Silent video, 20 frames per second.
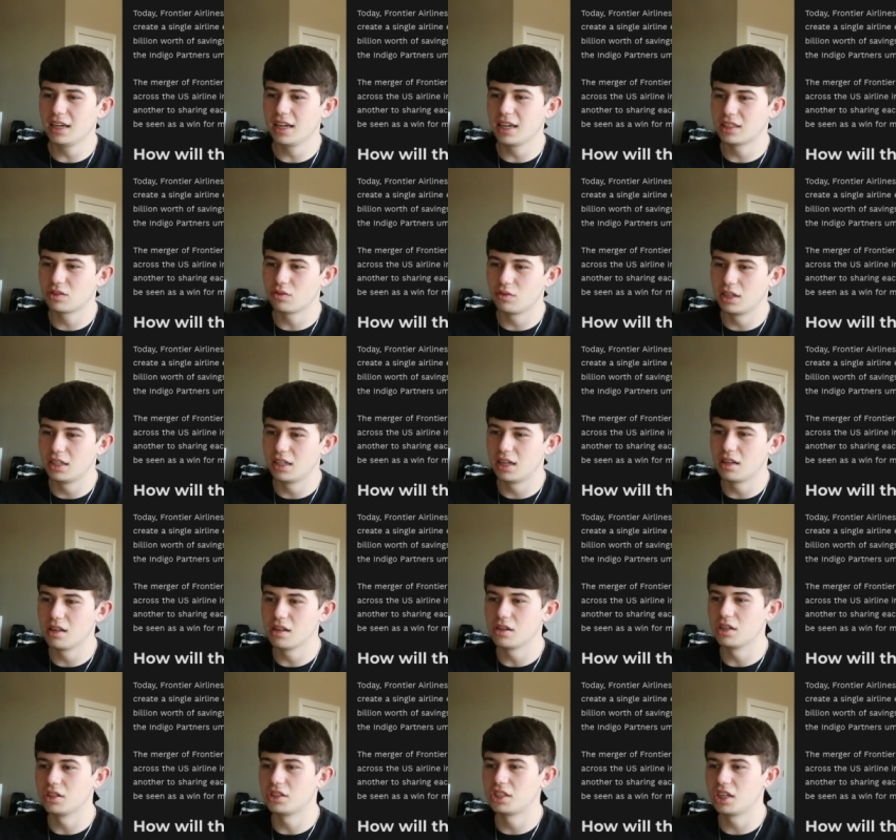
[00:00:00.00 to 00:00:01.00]
against one
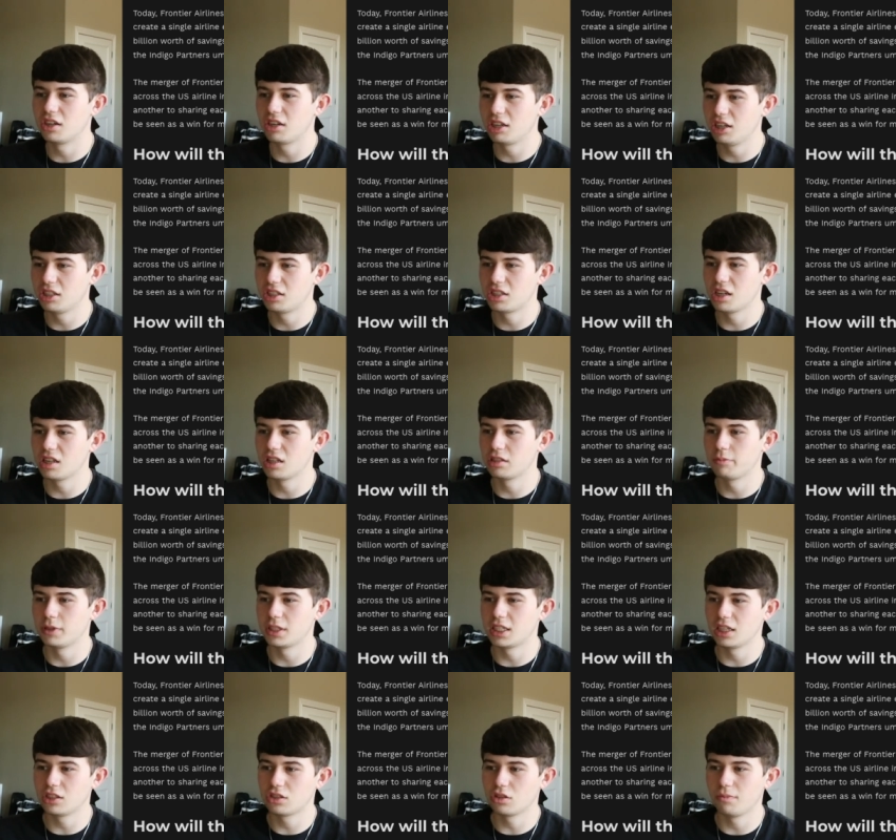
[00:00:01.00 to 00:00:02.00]
another to sharing each other's
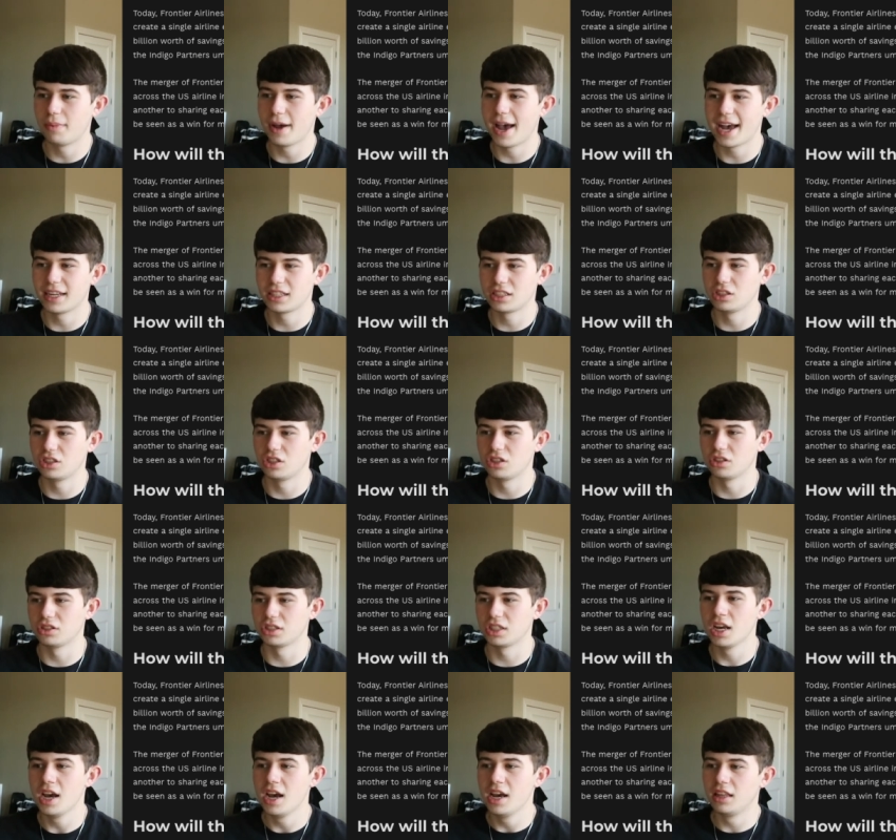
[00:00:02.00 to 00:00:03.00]
potential passengers.